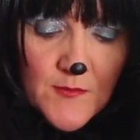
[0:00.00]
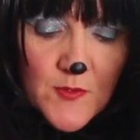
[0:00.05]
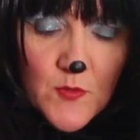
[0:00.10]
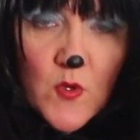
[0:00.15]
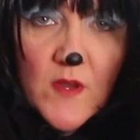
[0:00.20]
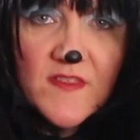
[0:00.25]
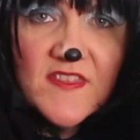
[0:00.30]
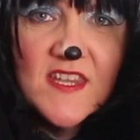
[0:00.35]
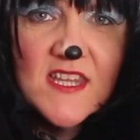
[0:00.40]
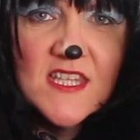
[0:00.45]
But
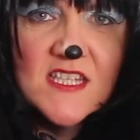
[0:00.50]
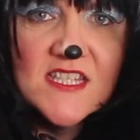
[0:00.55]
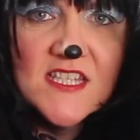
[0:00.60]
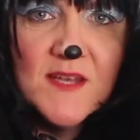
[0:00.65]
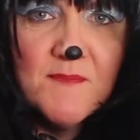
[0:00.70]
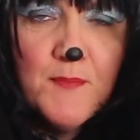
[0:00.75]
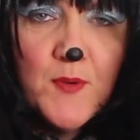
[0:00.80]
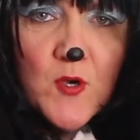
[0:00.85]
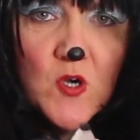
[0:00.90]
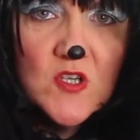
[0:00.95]
one thing that's
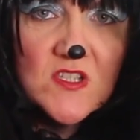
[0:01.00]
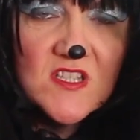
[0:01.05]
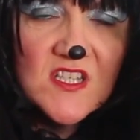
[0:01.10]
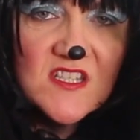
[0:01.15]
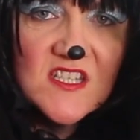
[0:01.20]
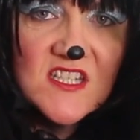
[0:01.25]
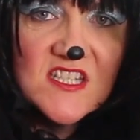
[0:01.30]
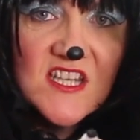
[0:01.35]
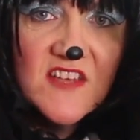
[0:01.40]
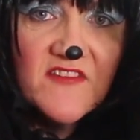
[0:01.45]

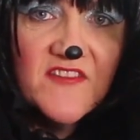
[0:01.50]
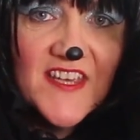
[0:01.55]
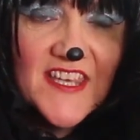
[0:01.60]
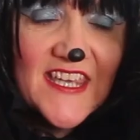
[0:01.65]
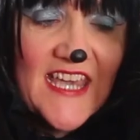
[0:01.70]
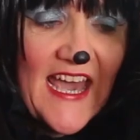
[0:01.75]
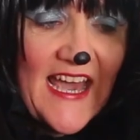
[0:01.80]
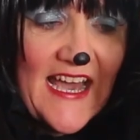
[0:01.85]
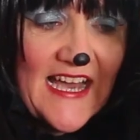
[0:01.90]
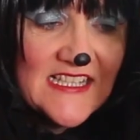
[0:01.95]
important is if a
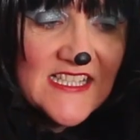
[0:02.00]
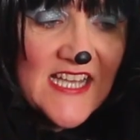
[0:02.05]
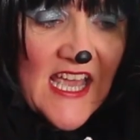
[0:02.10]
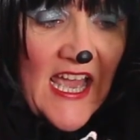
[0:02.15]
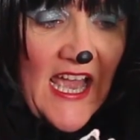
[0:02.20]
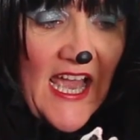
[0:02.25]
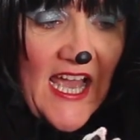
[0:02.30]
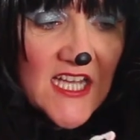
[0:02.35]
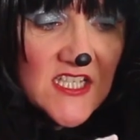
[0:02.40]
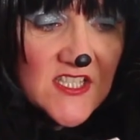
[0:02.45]
cat
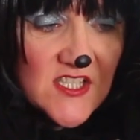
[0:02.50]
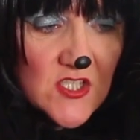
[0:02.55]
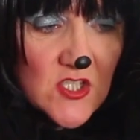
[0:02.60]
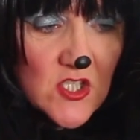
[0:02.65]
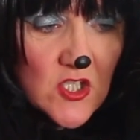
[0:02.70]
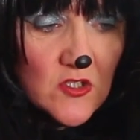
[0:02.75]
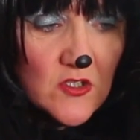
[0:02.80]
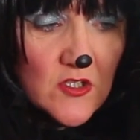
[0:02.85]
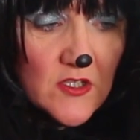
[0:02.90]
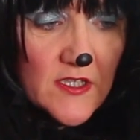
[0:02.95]
has a
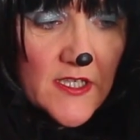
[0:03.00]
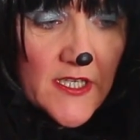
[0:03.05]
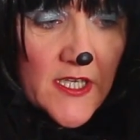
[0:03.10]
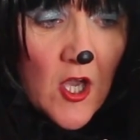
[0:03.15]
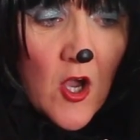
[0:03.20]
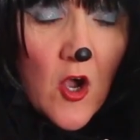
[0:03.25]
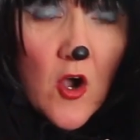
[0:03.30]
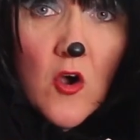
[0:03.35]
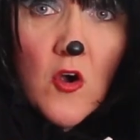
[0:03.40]
toy